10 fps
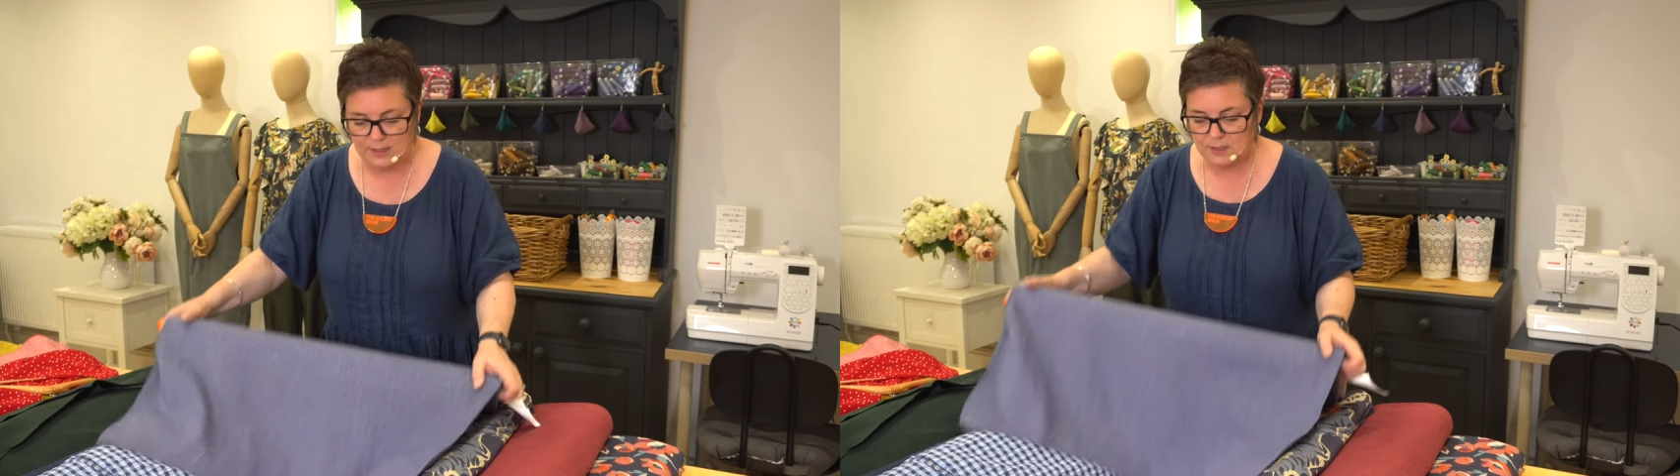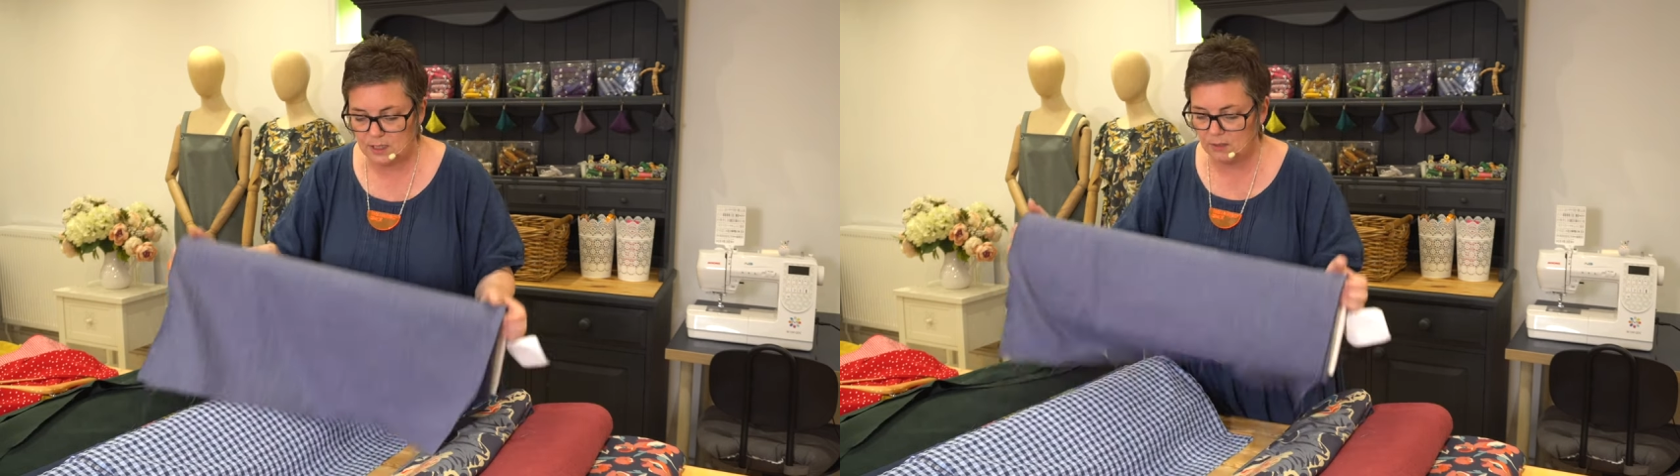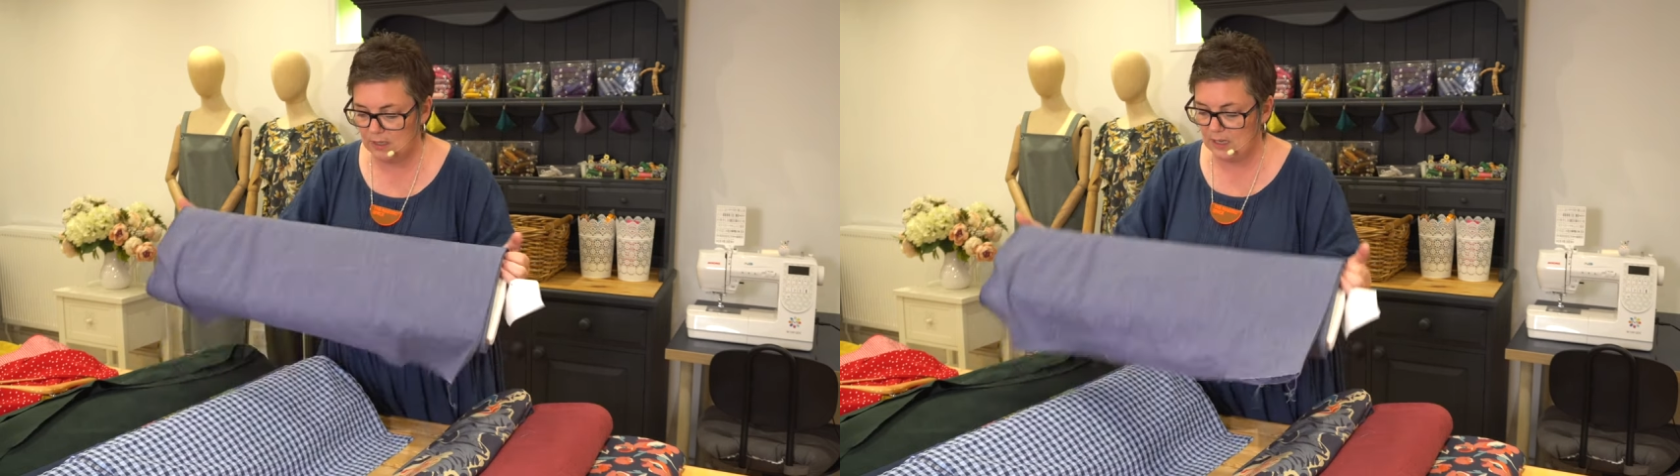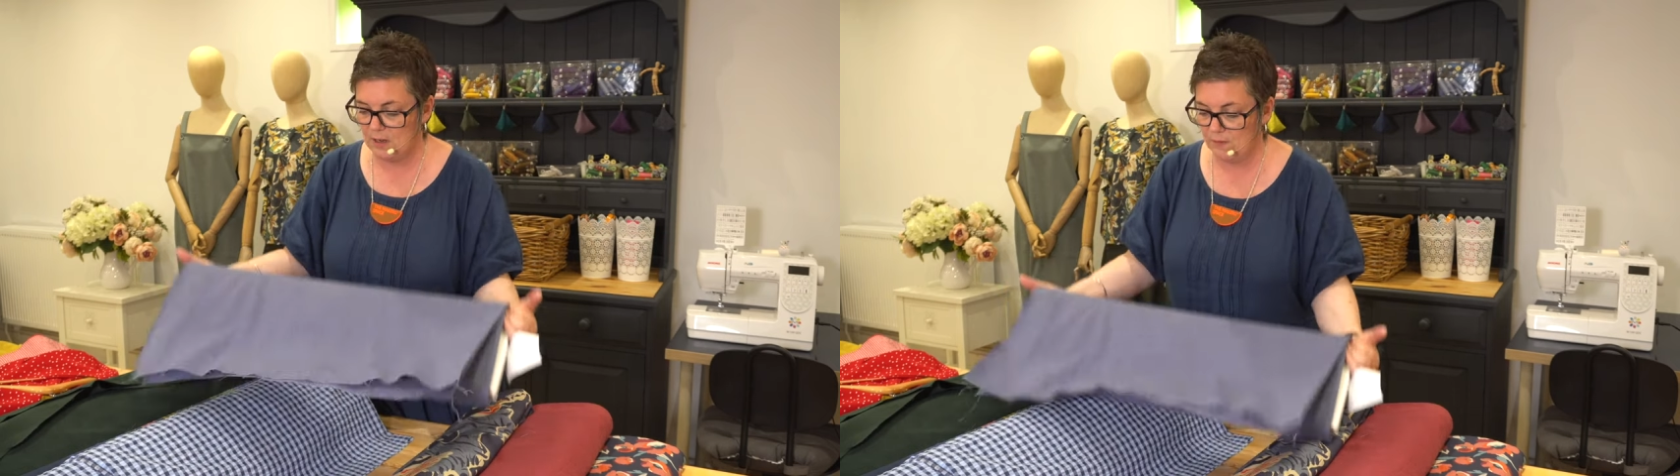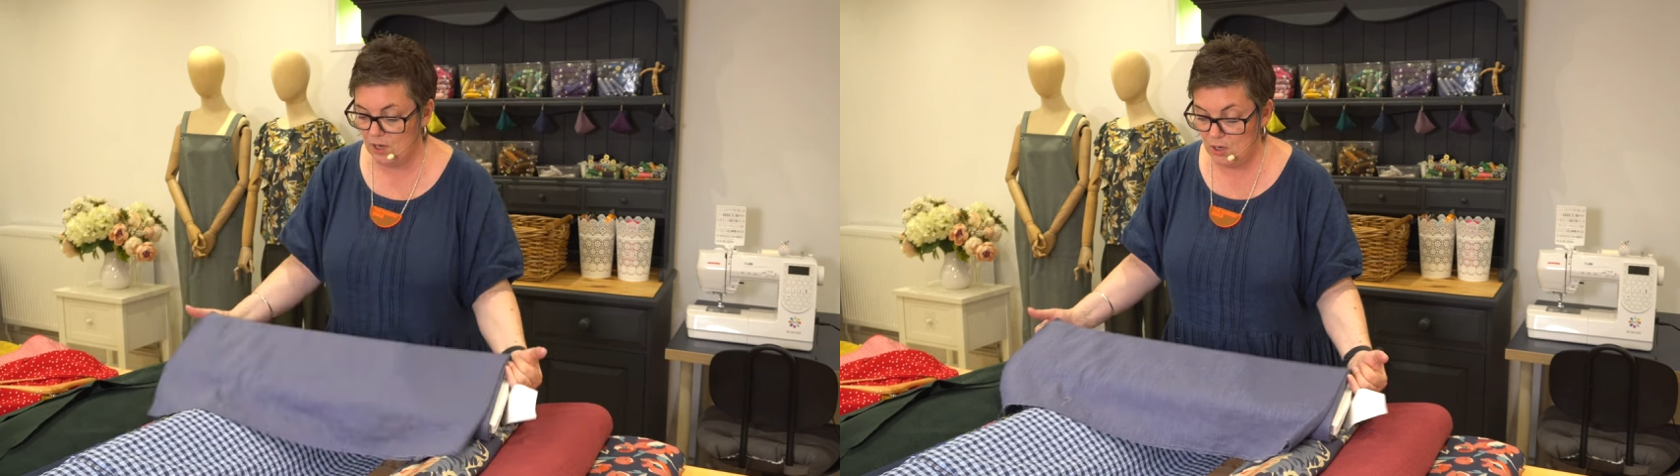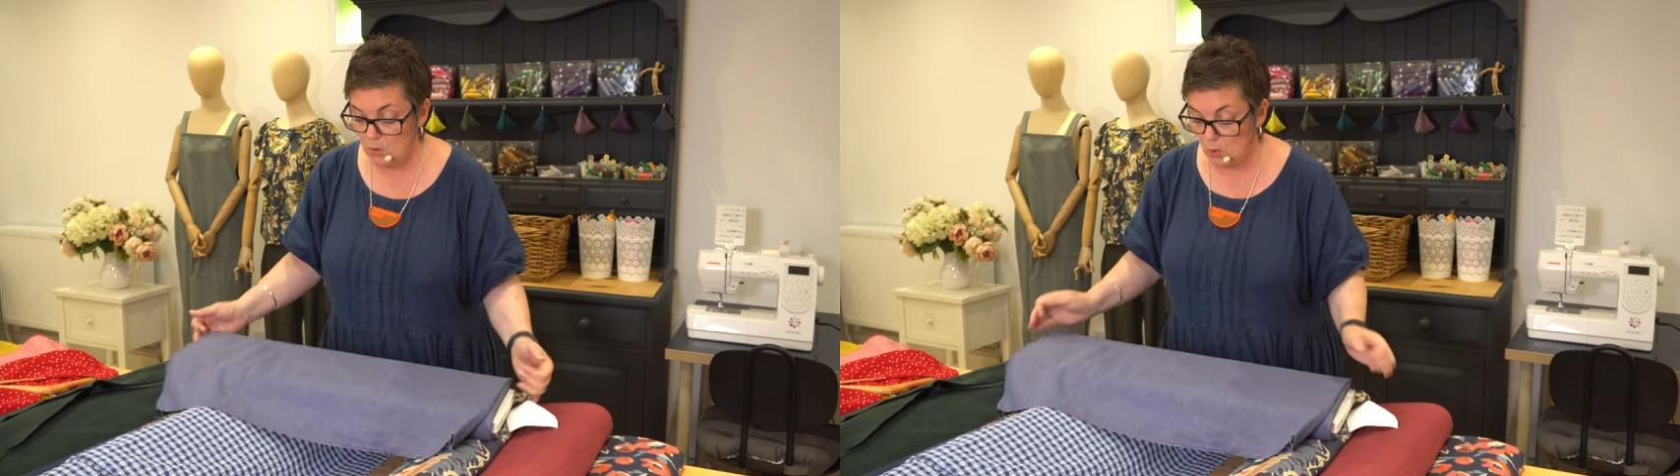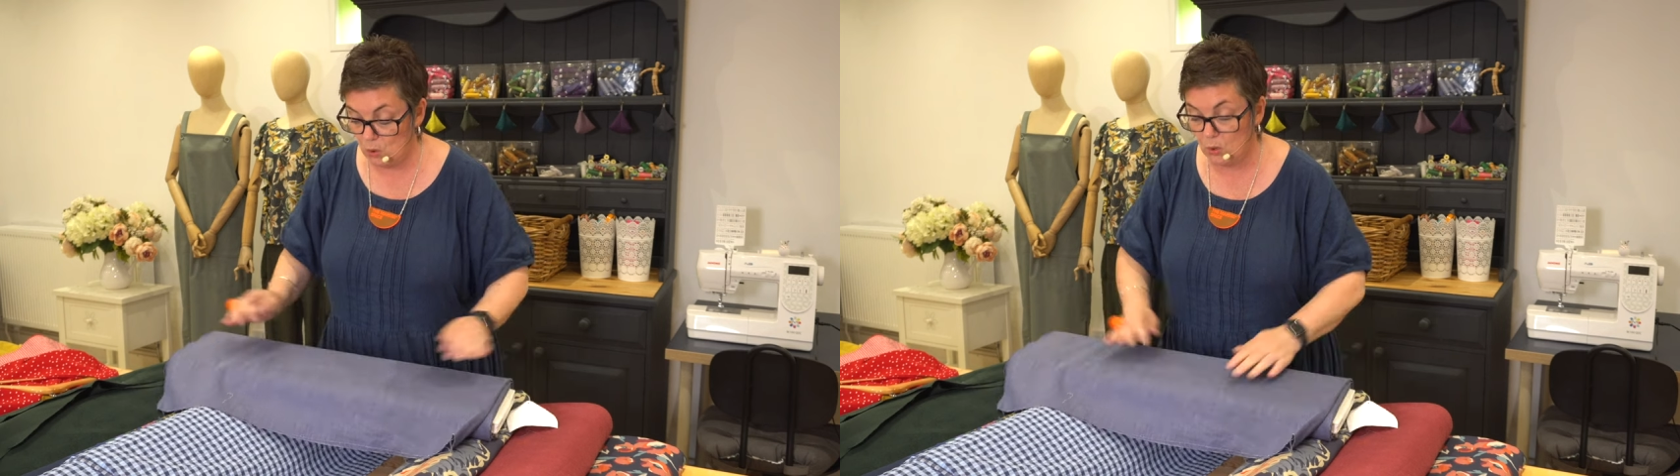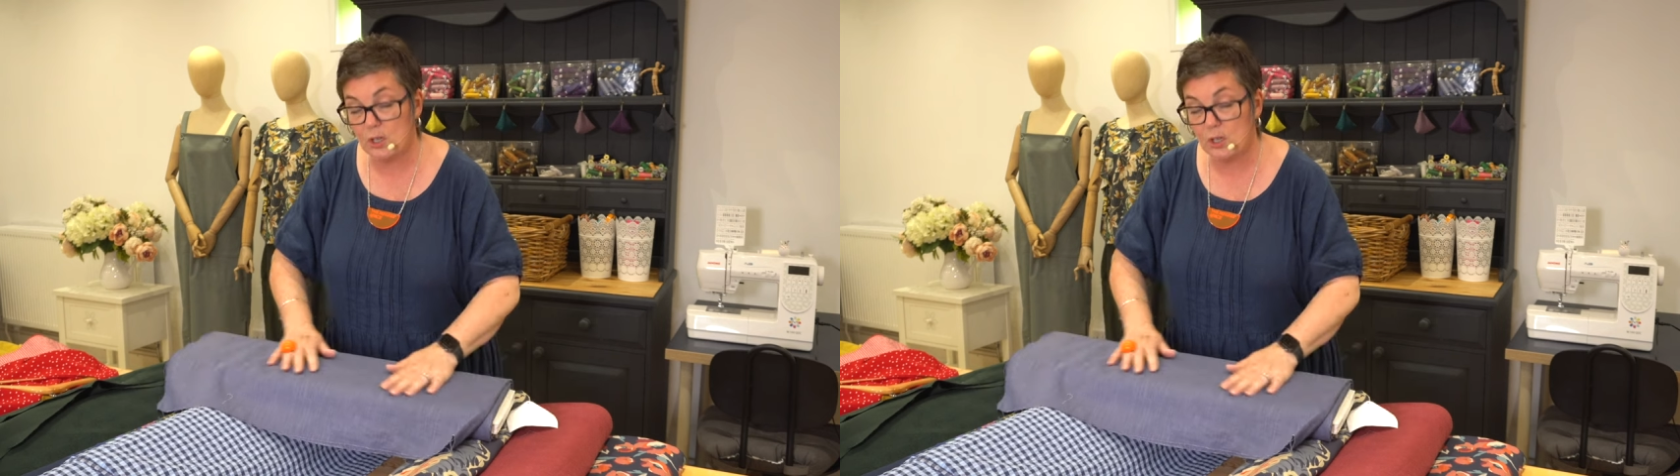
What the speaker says: So if you or